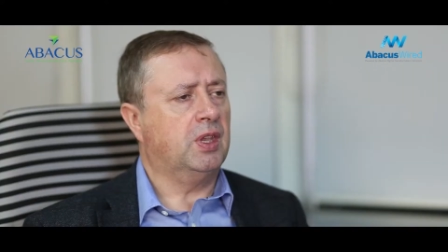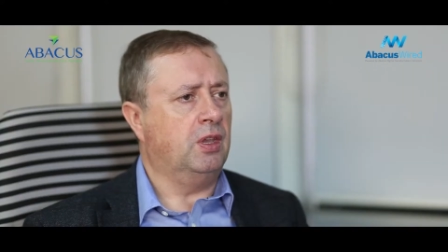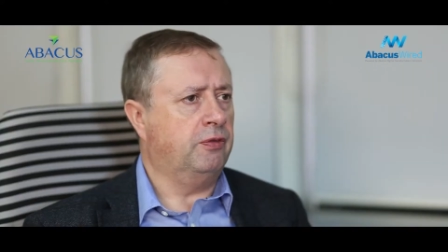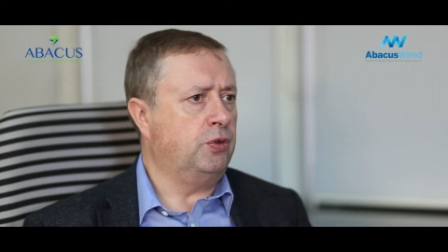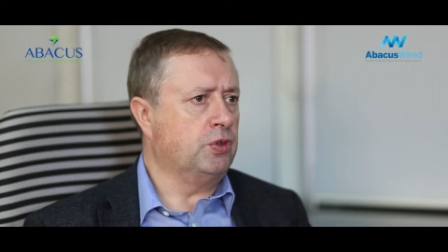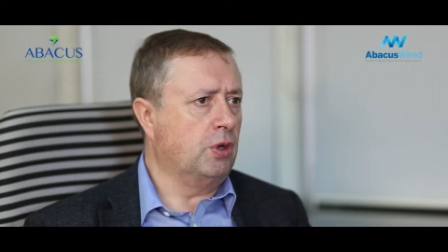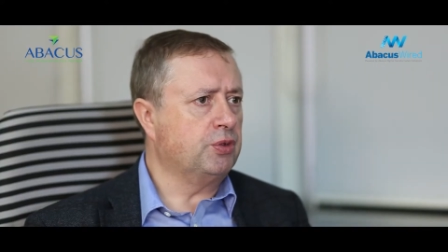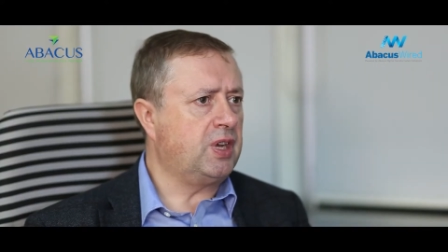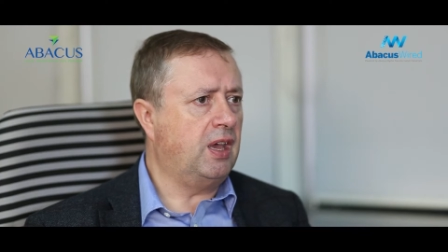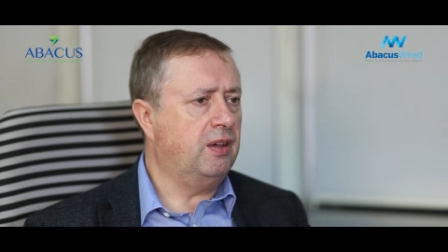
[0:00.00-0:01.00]
If you
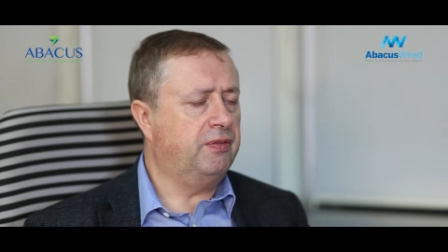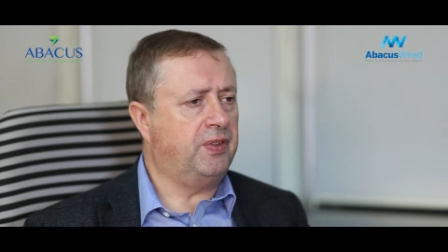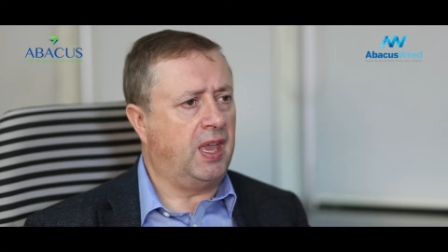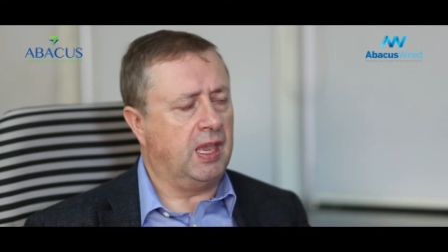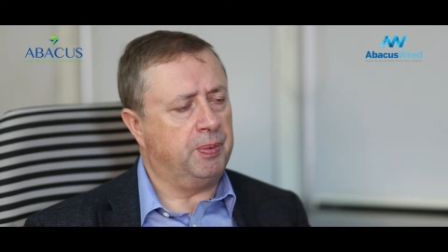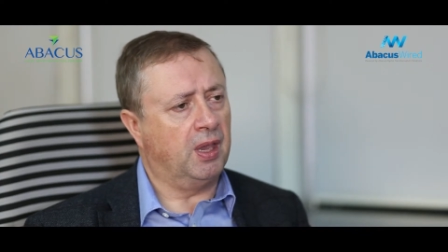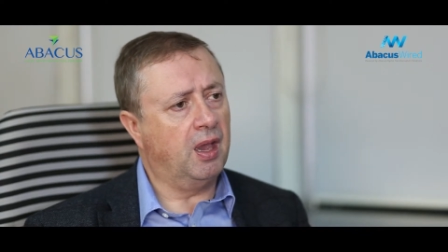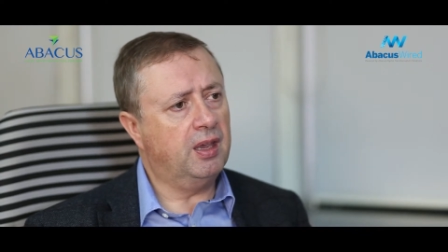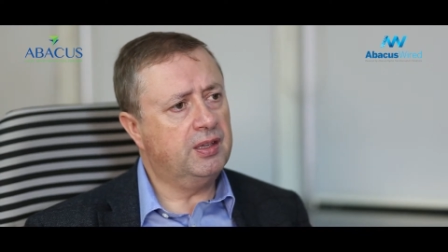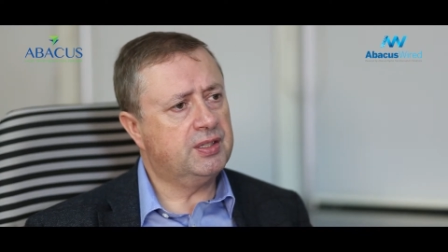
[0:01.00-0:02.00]
don't have
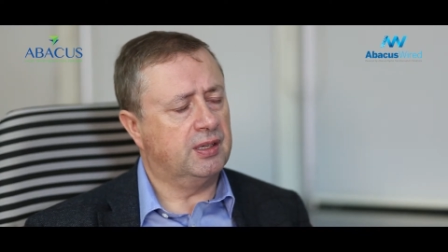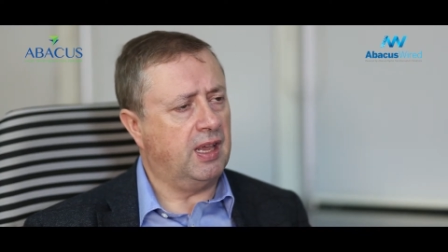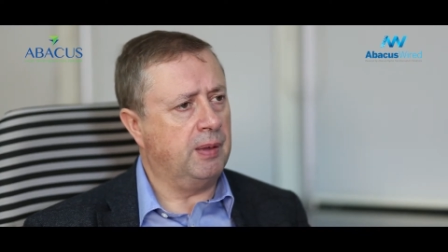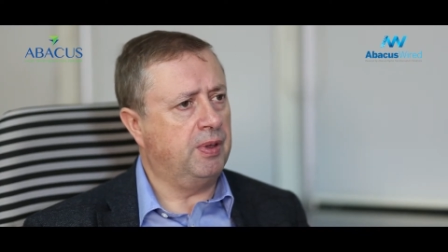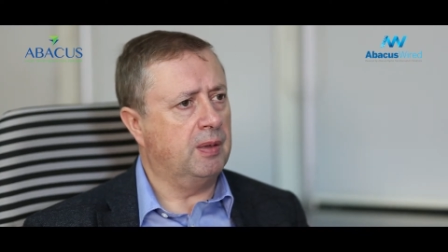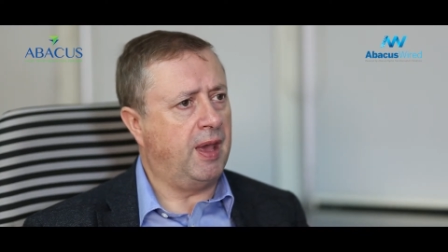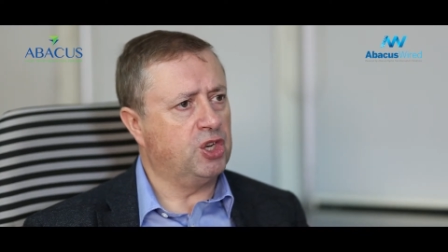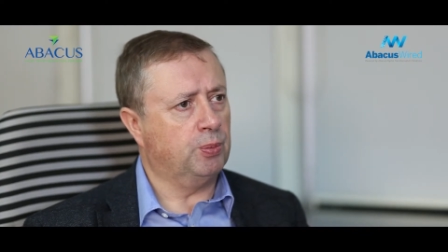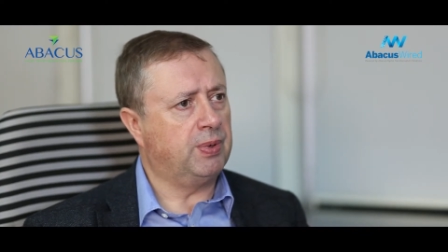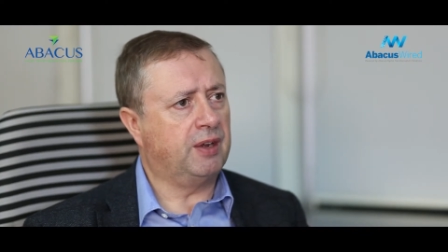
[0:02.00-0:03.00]
APIs and API
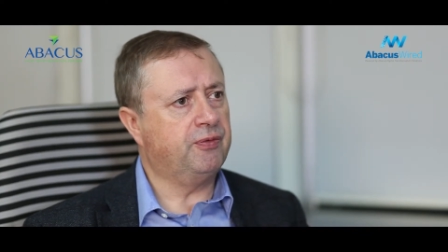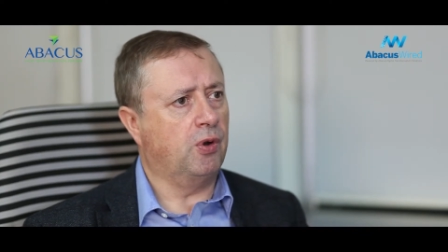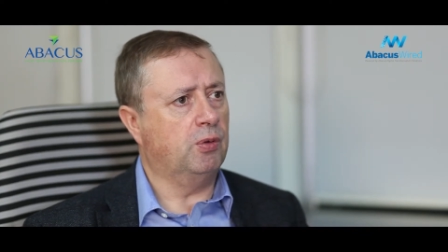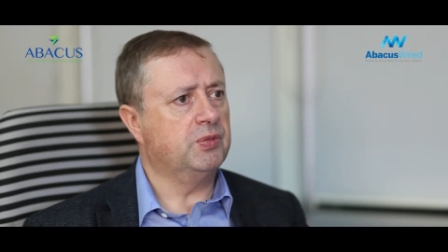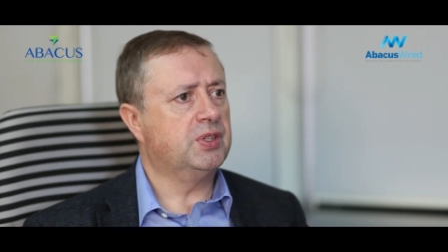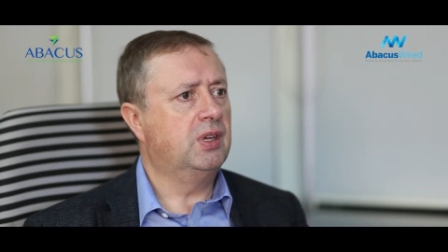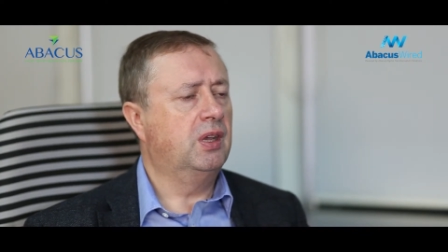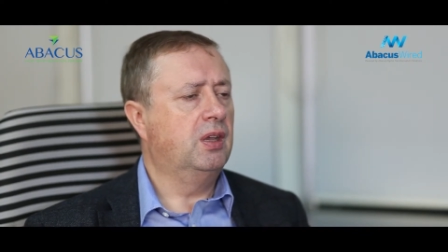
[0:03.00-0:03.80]
management platforms,